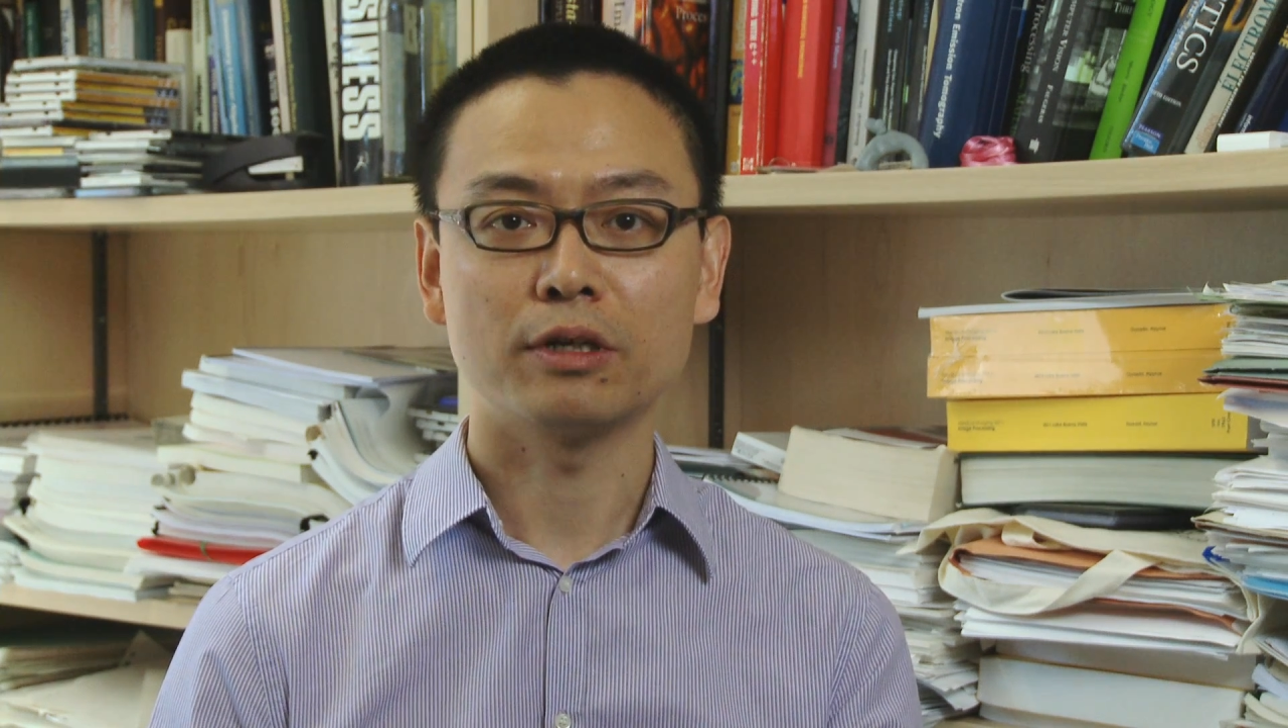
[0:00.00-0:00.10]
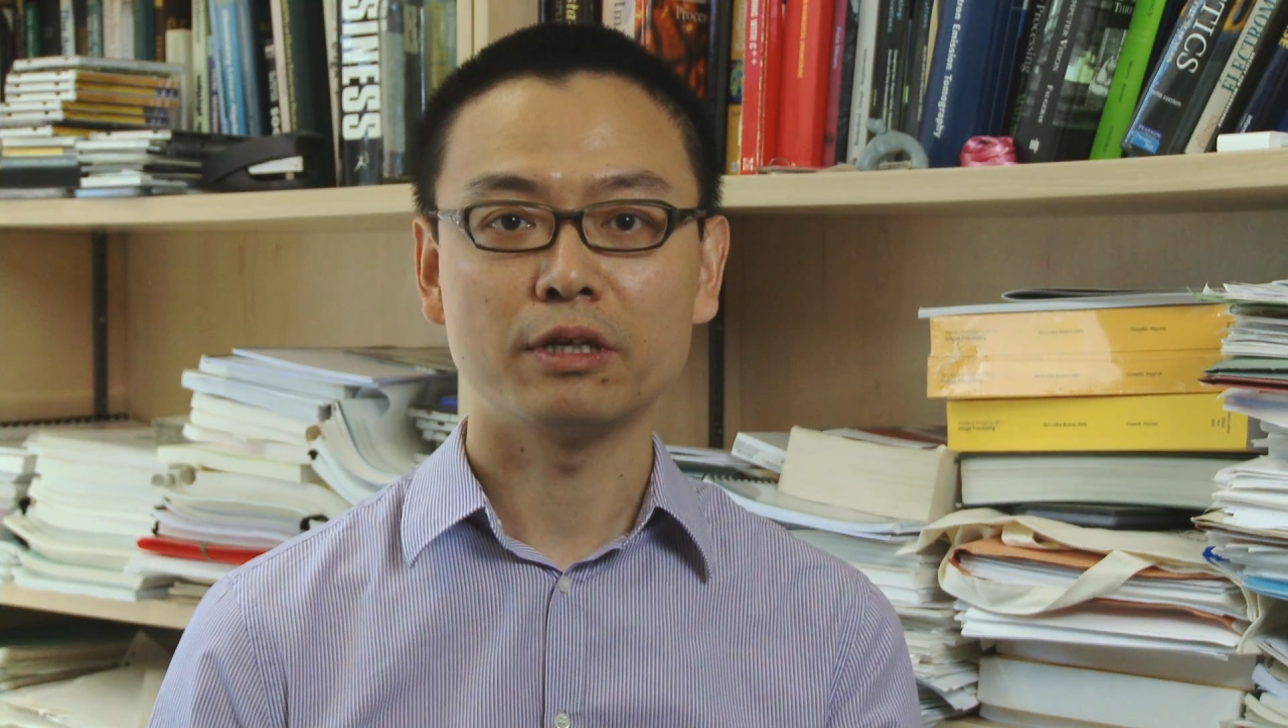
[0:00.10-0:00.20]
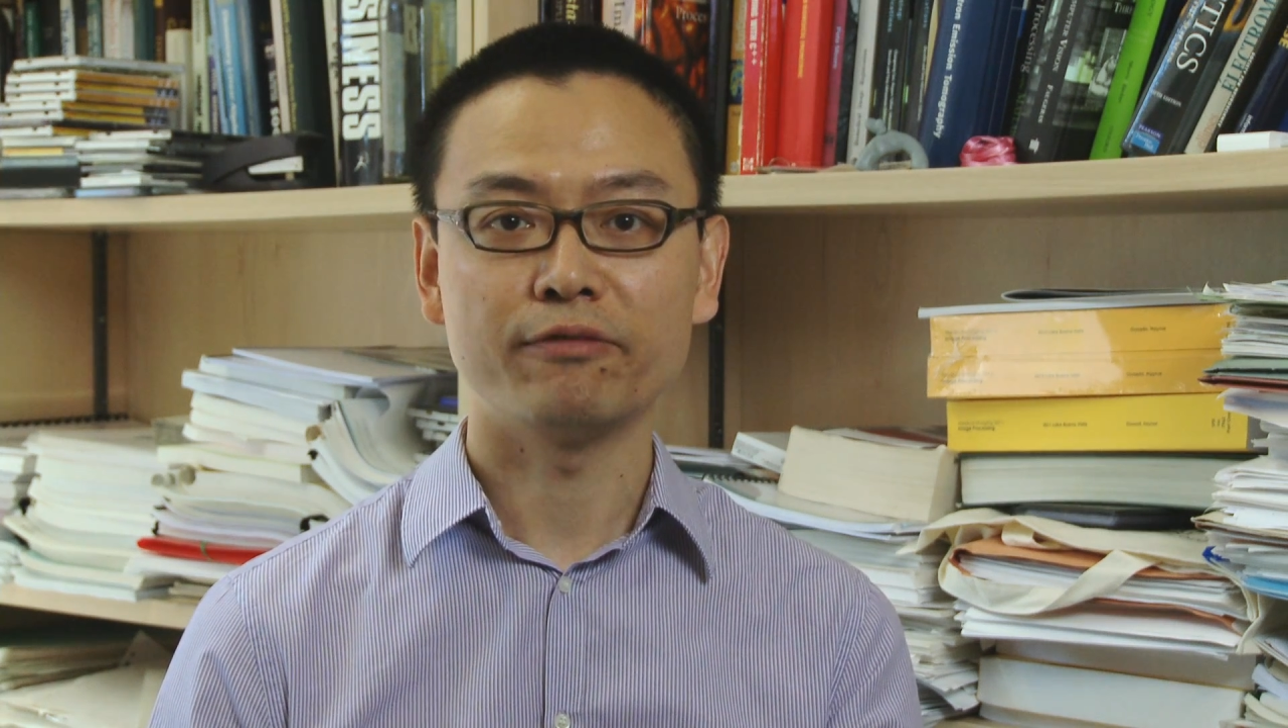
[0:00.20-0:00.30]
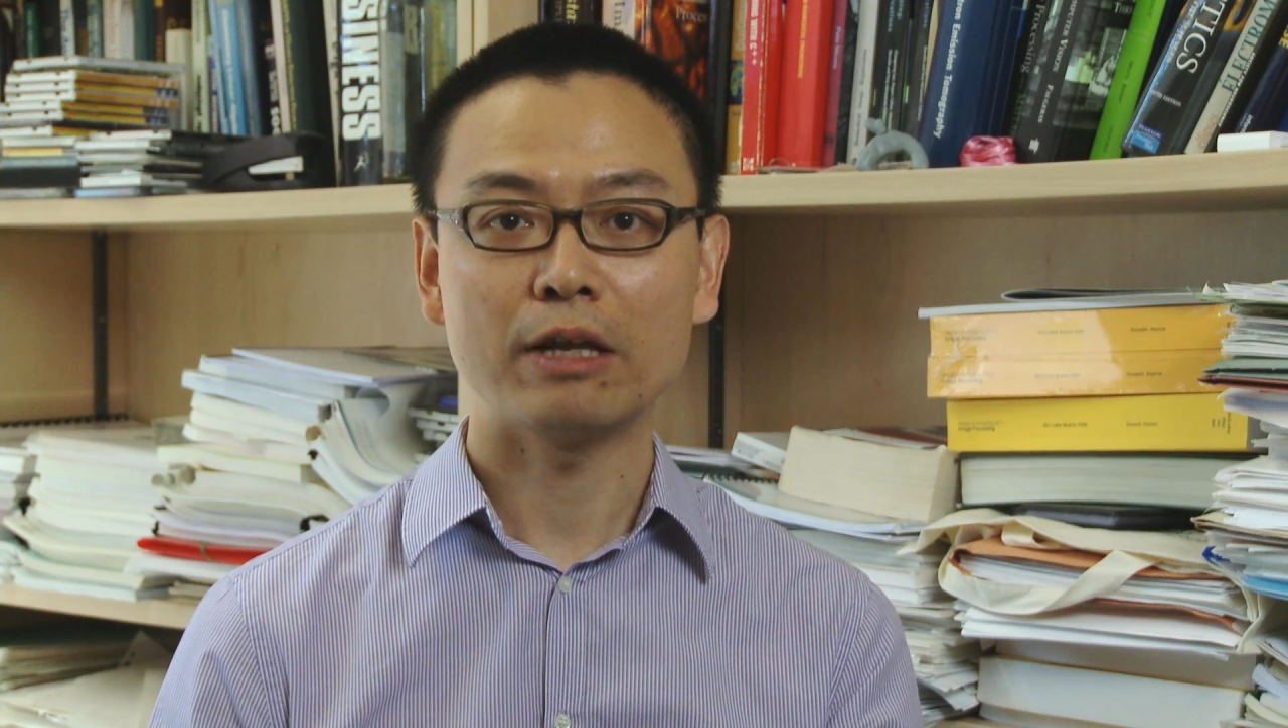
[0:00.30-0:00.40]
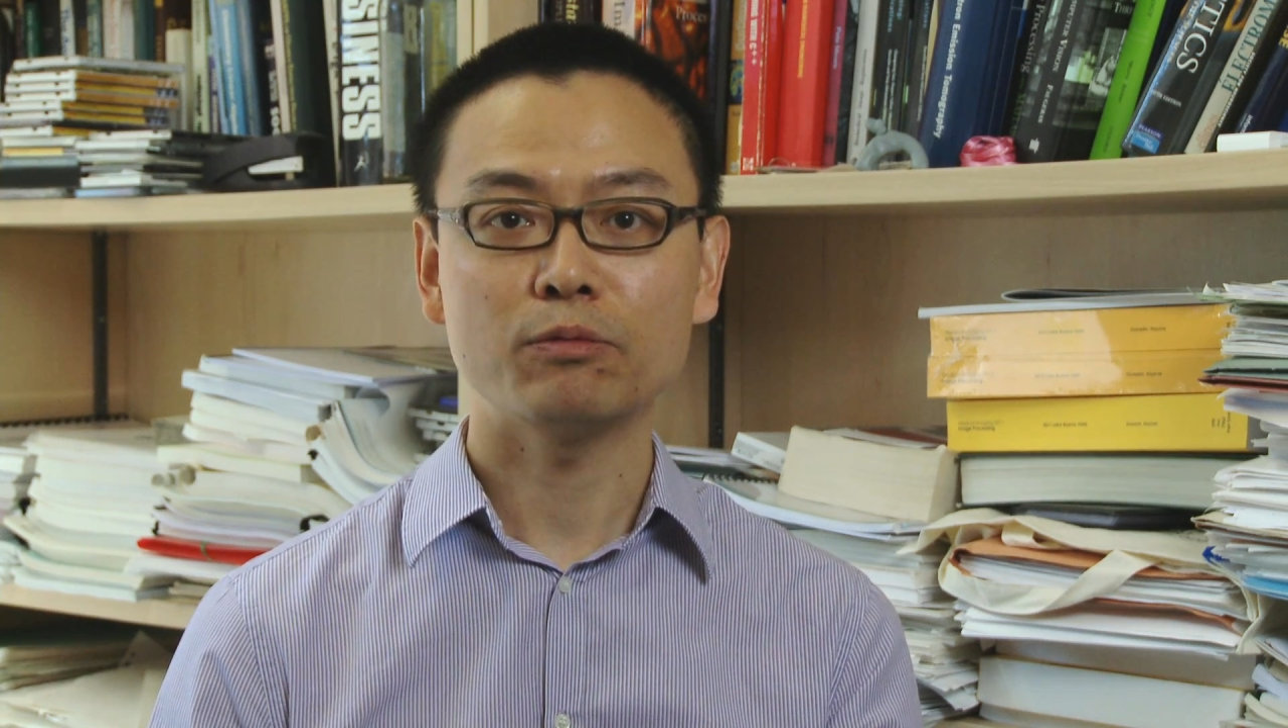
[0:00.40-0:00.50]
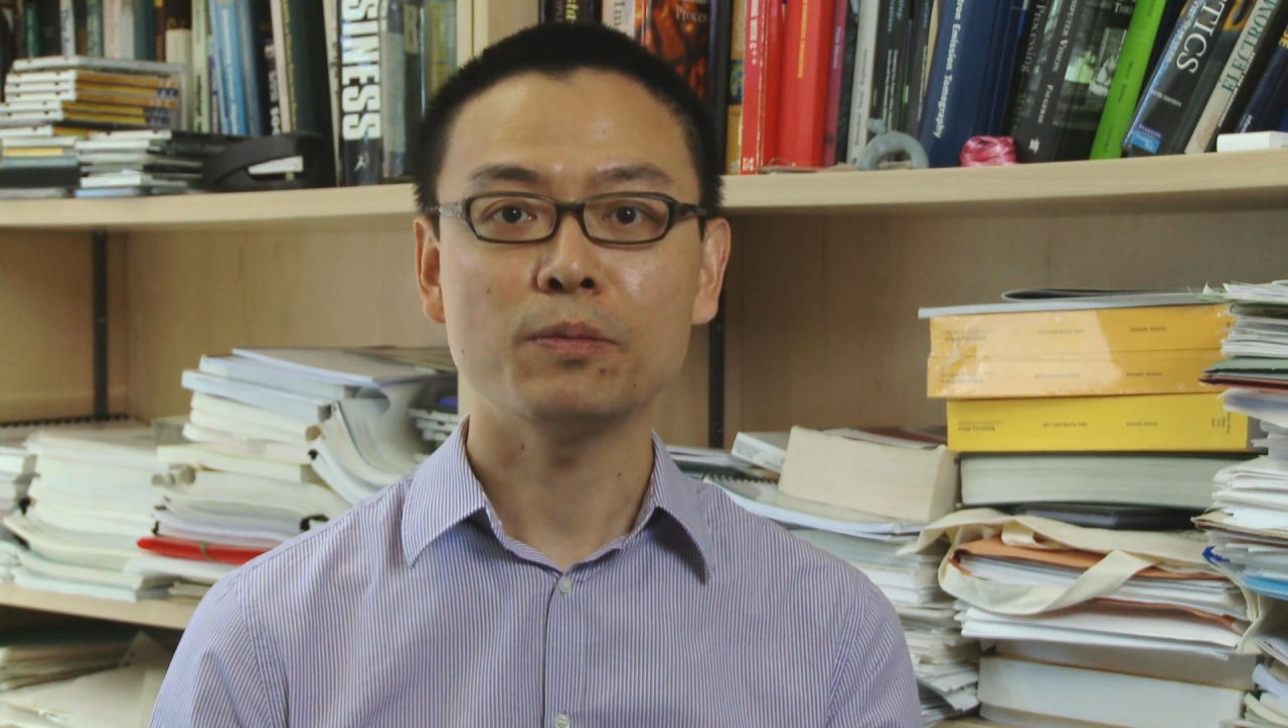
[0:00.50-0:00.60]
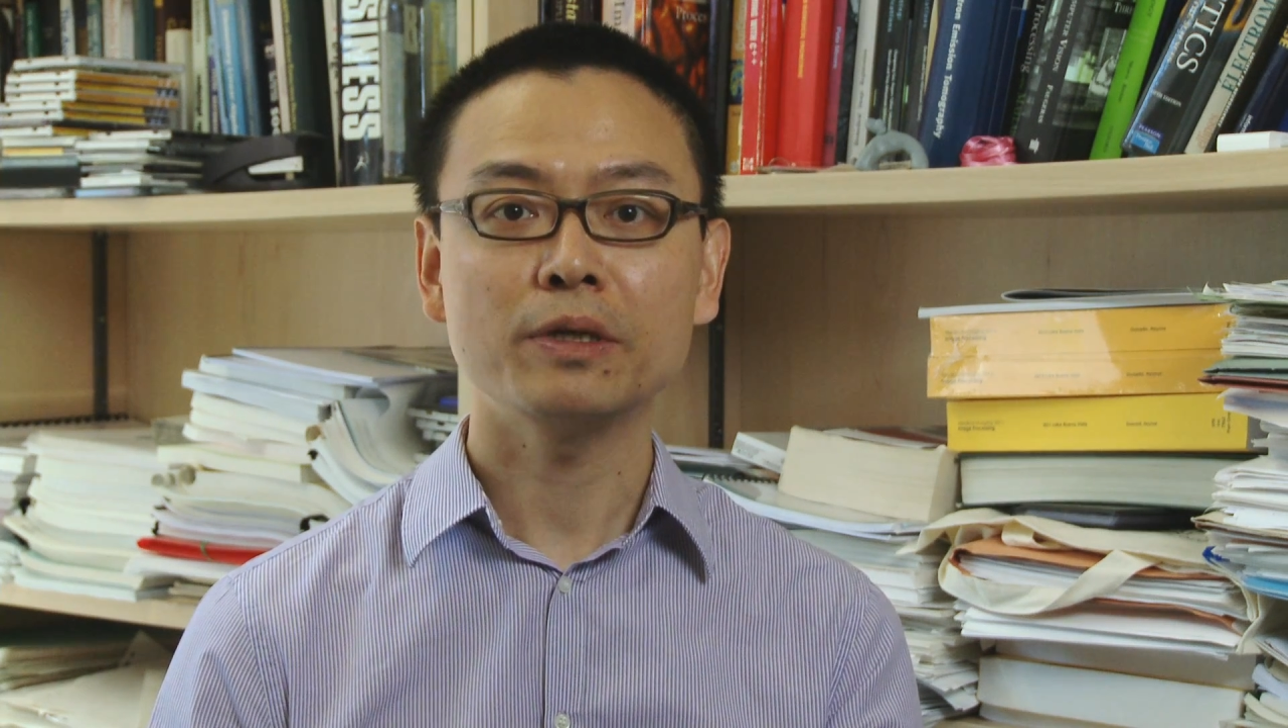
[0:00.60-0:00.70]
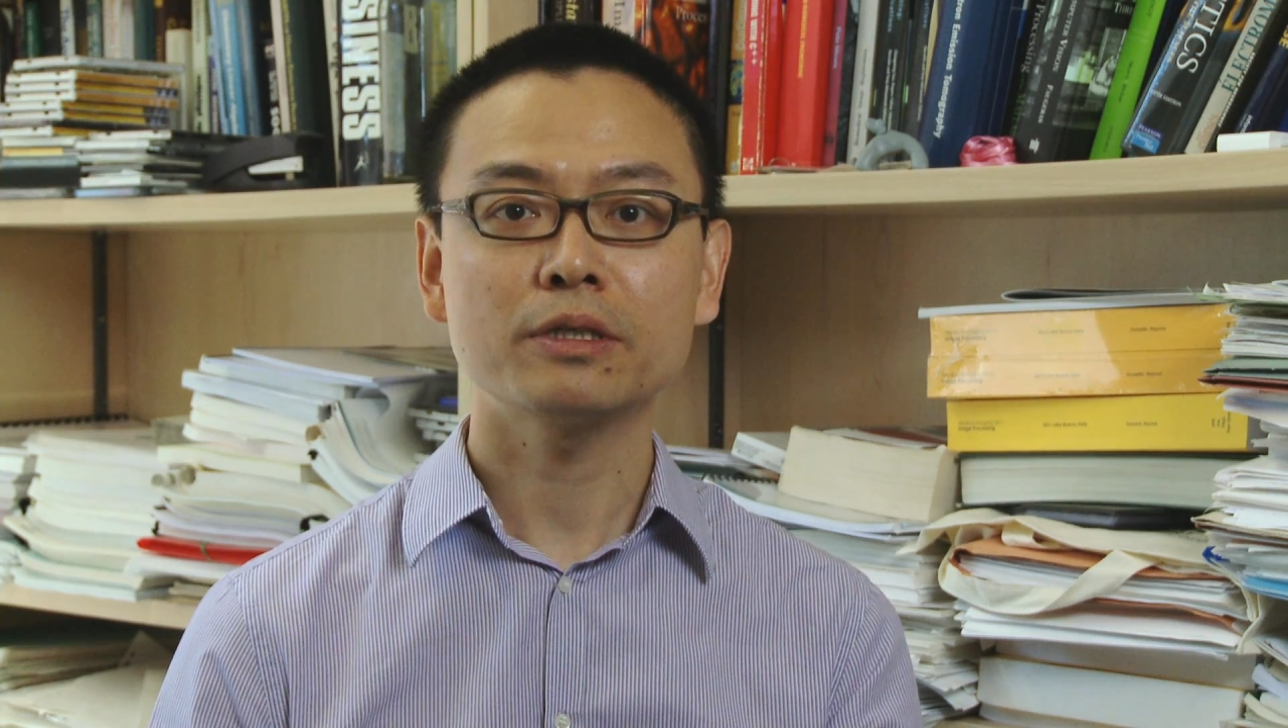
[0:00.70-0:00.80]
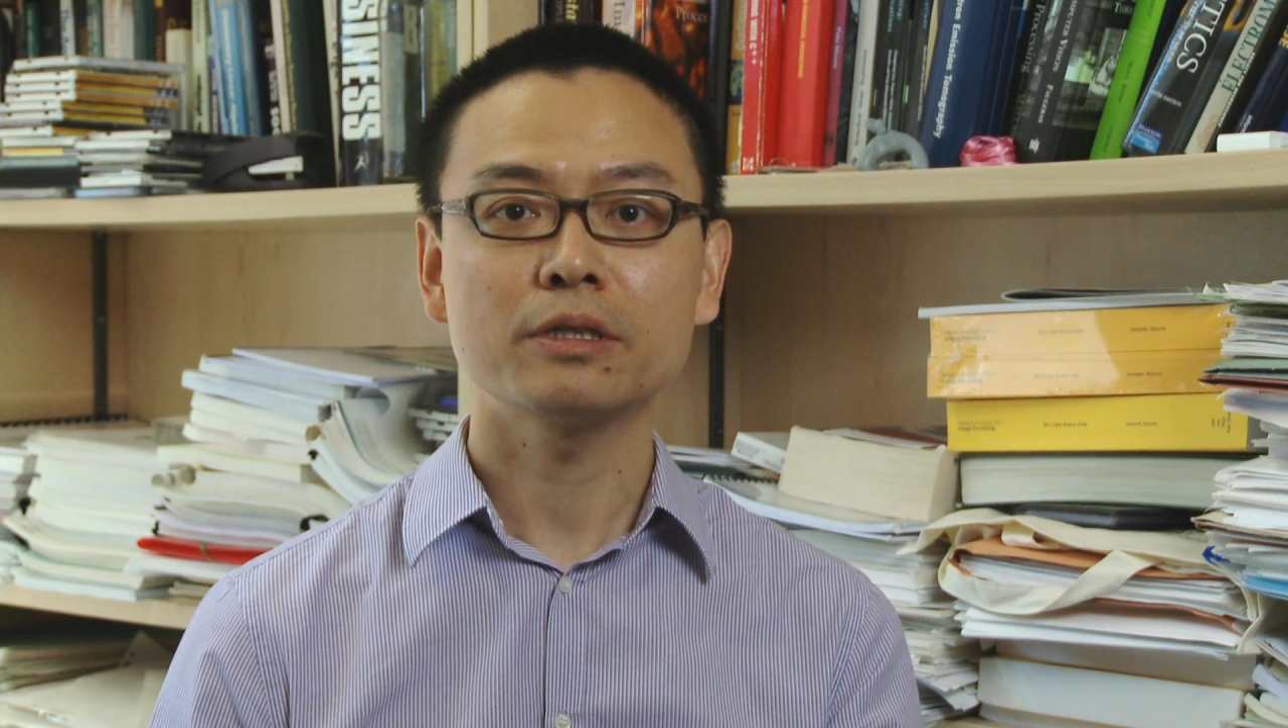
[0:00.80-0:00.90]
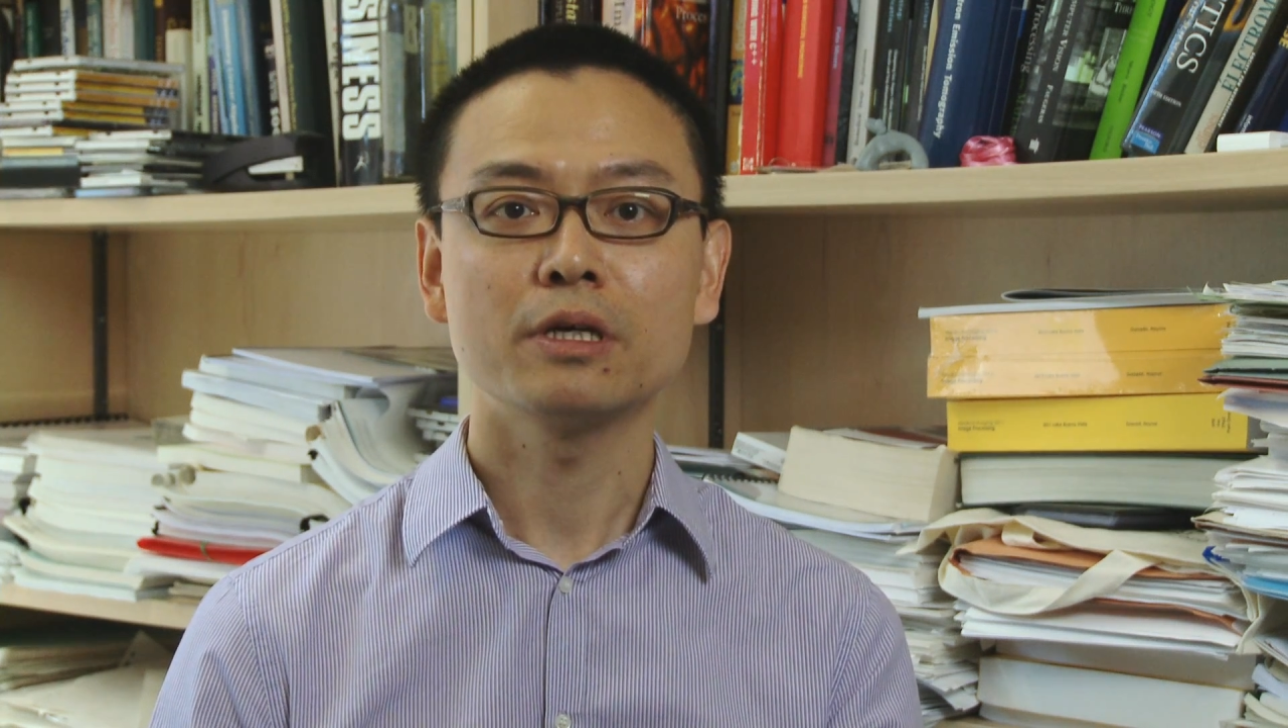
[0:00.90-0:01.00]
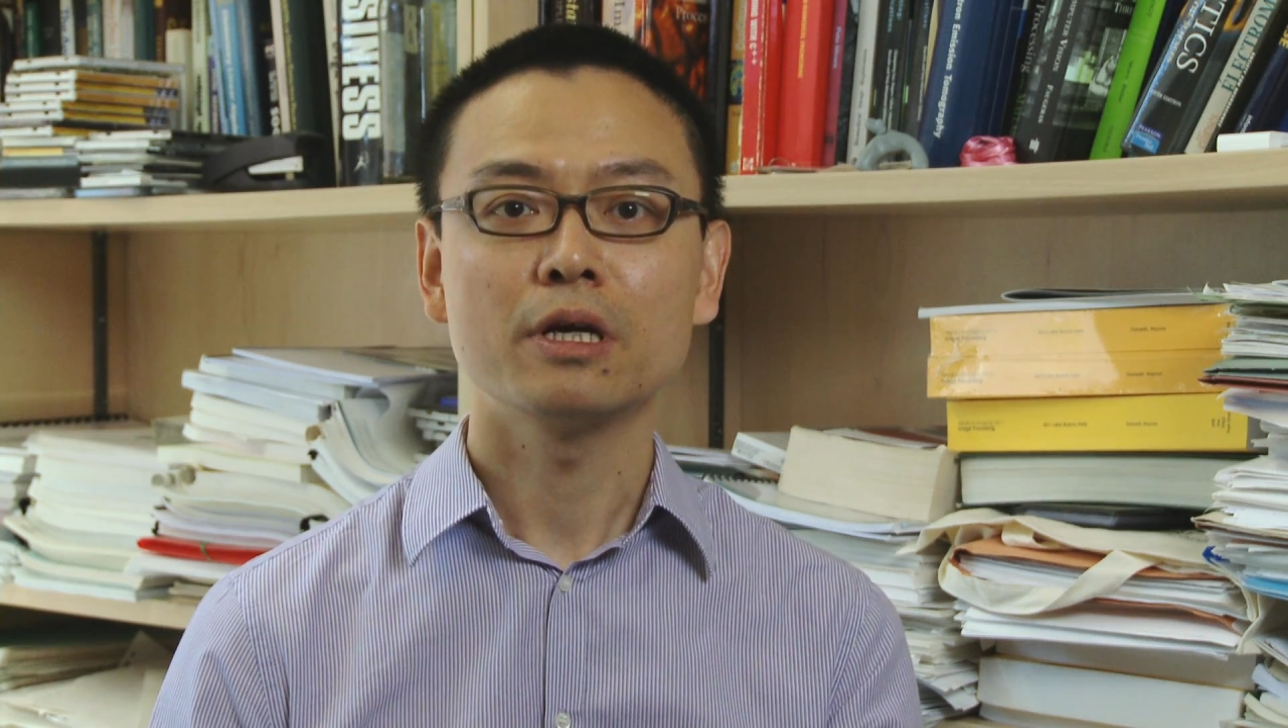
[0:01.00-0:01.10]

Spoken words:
development